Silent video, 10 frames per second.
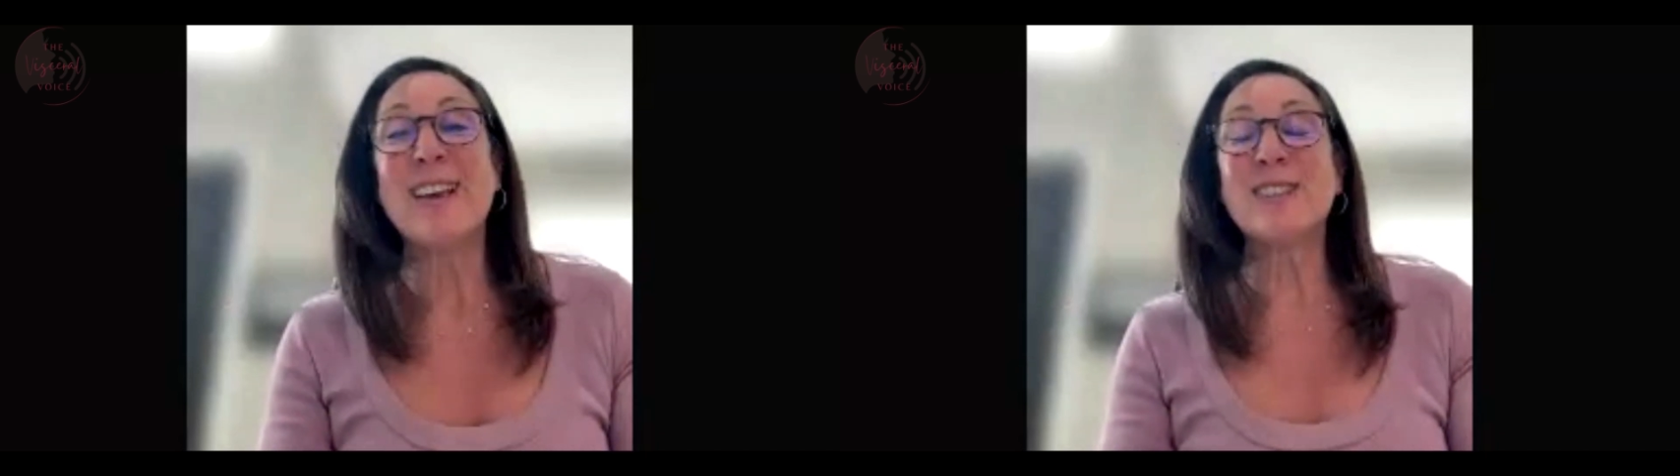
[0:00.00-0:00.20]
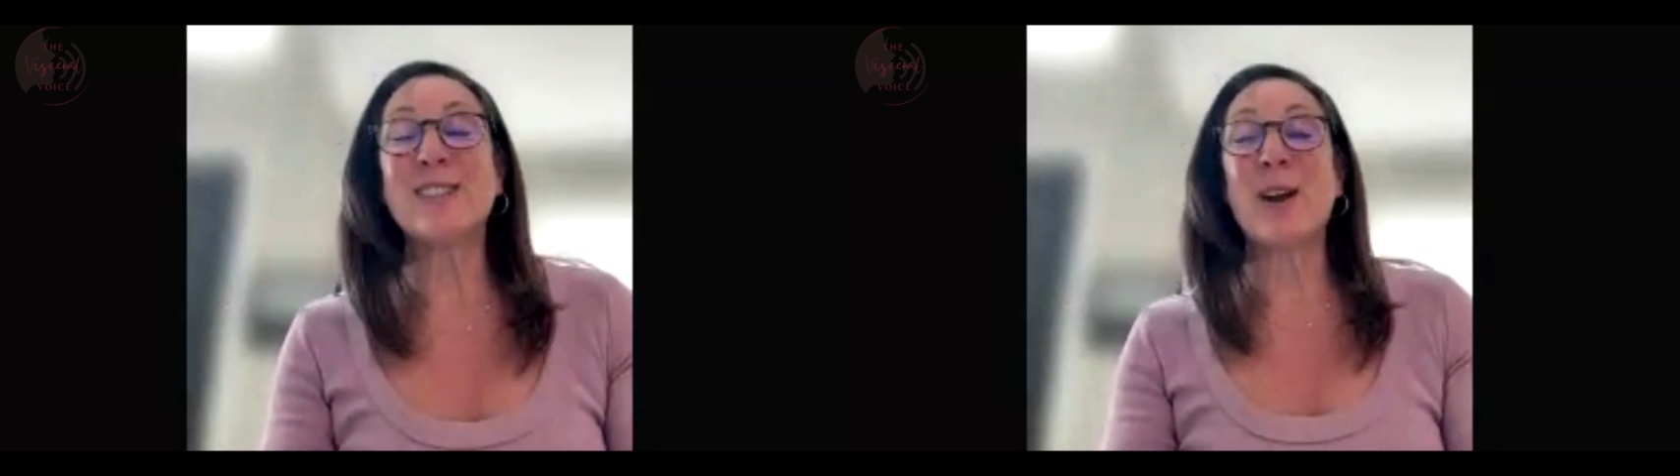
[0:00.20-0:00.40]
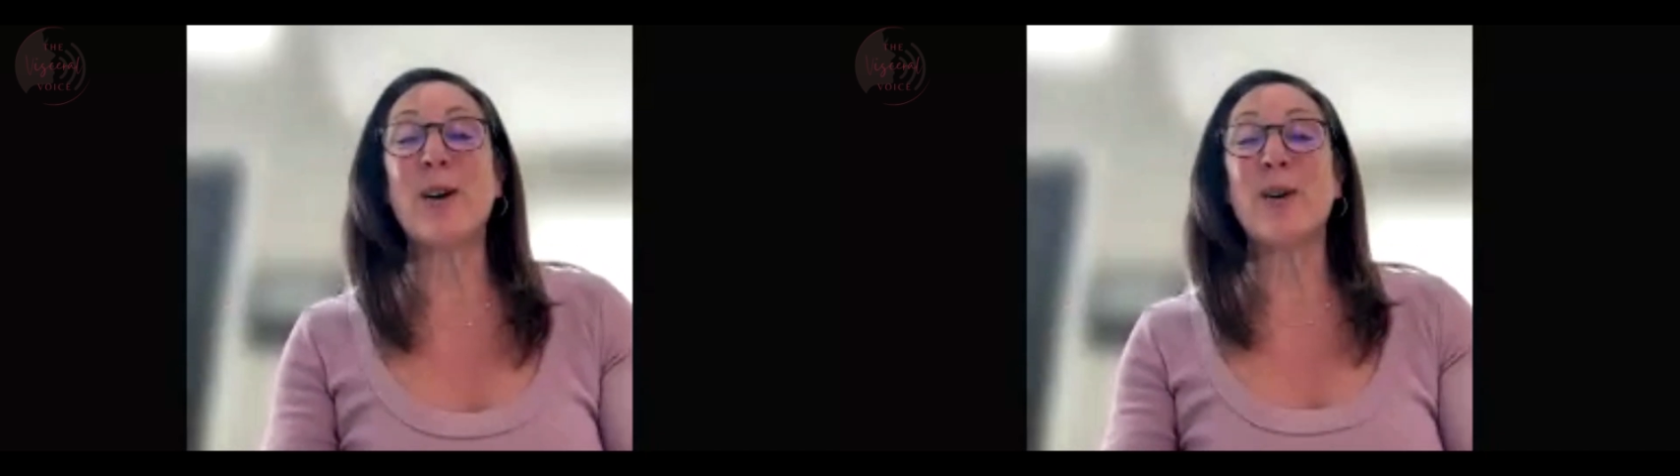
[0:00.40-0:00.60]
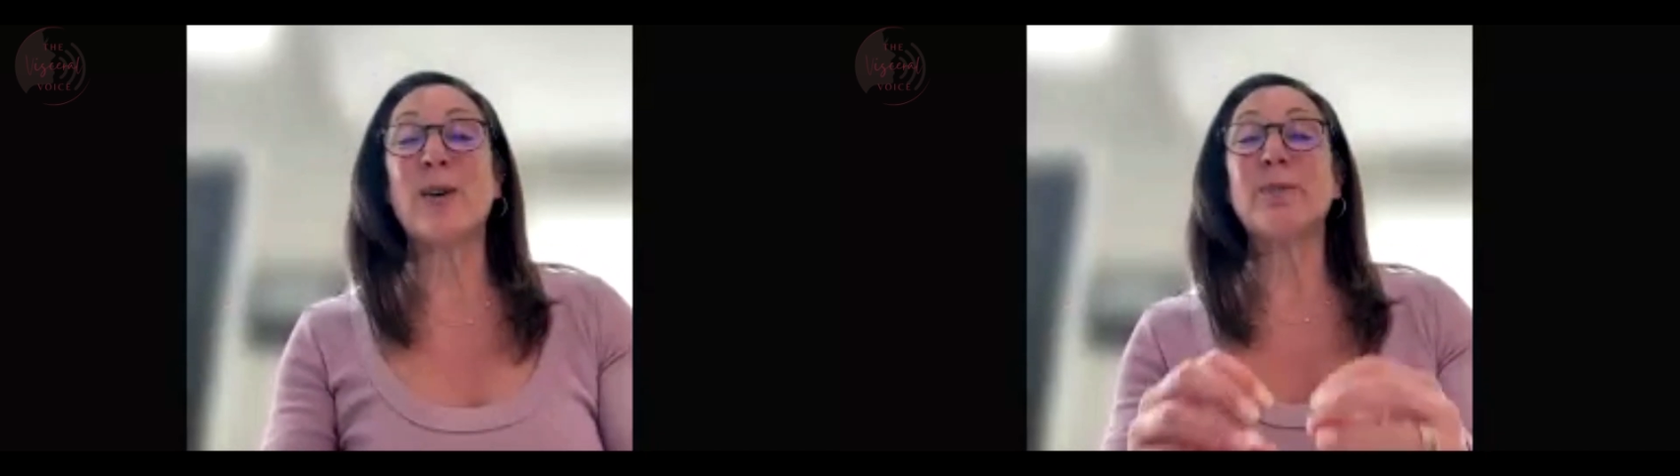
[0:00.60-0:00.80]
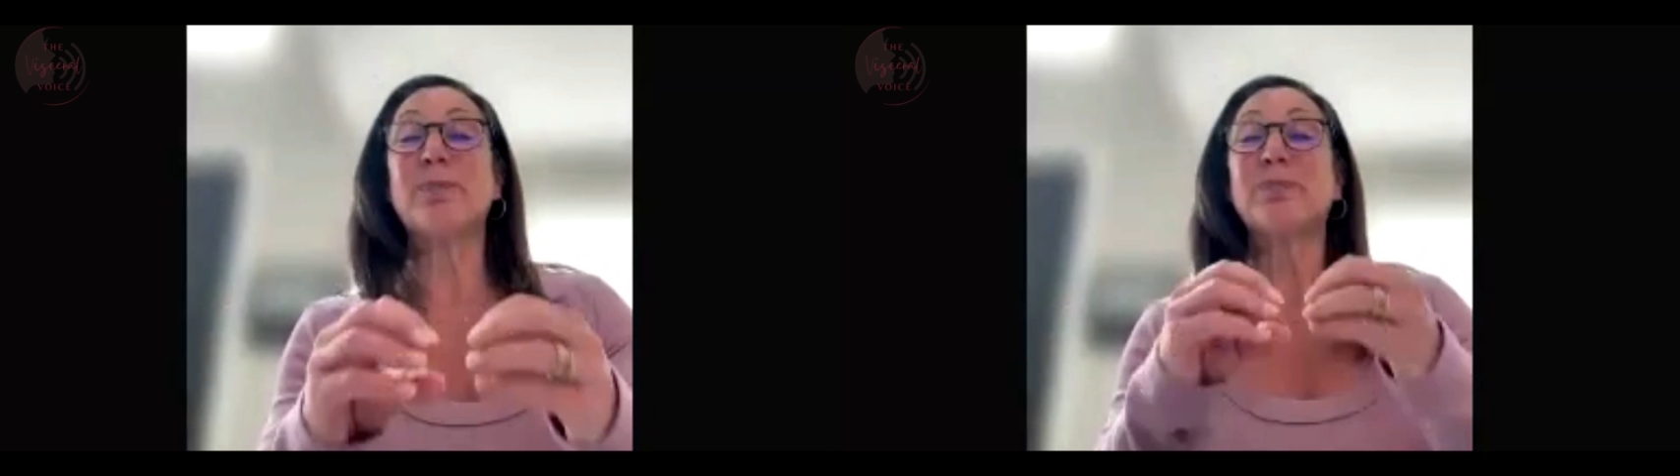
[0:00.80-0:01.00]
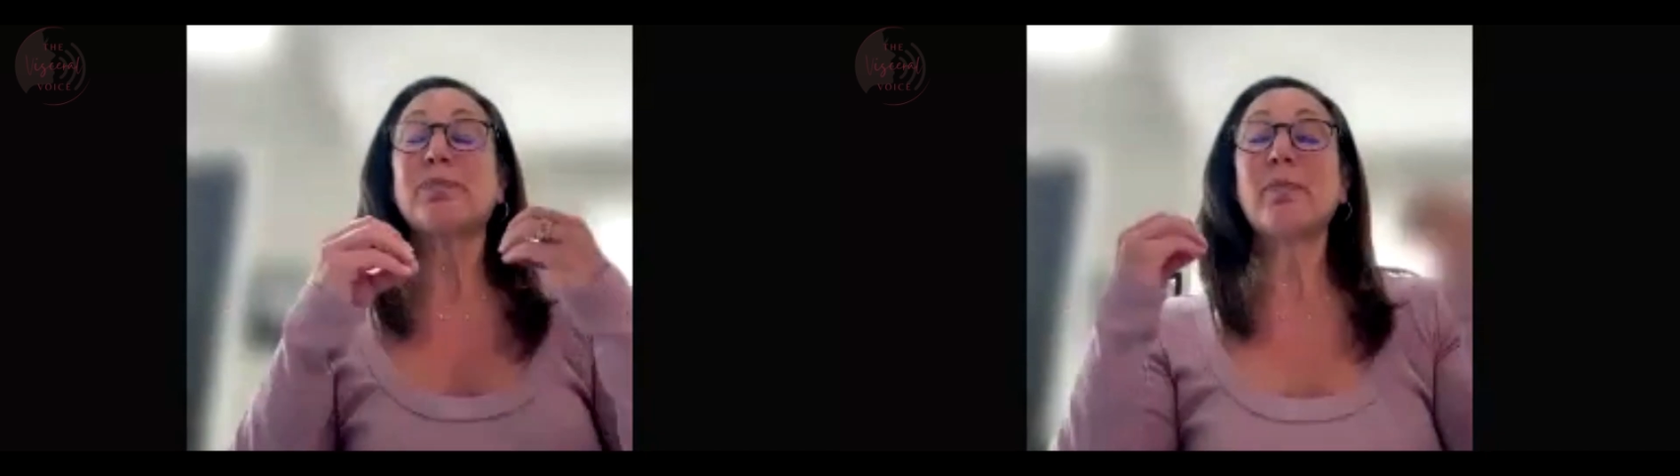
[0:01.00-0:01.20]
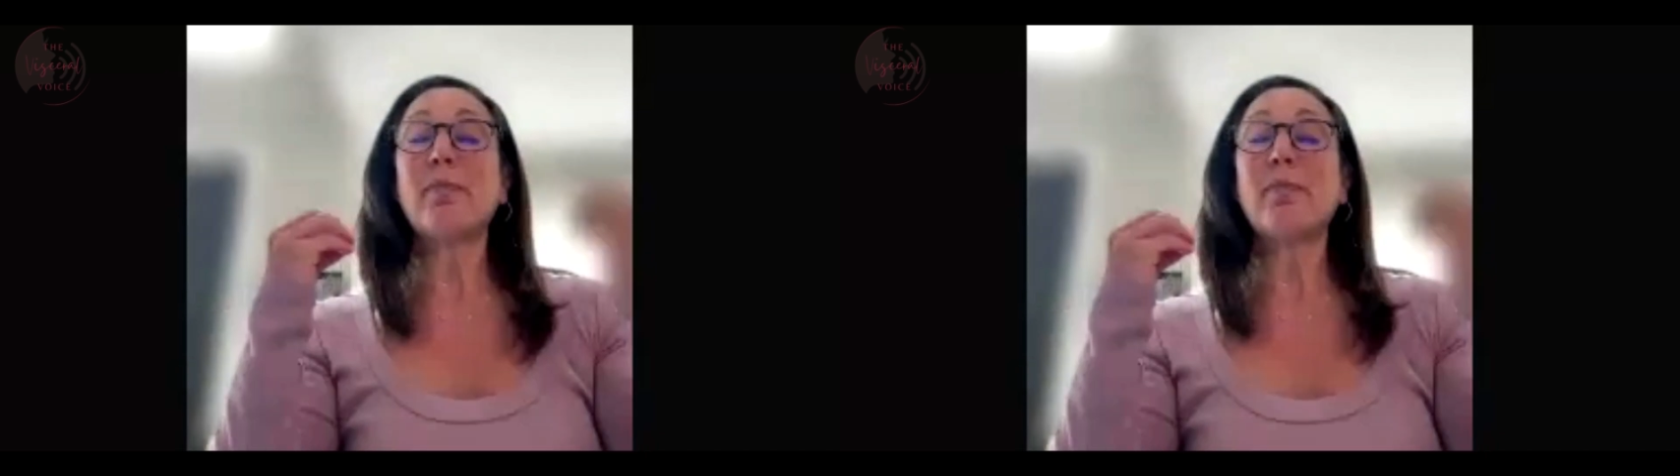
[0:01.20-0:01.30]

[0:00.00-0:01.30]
So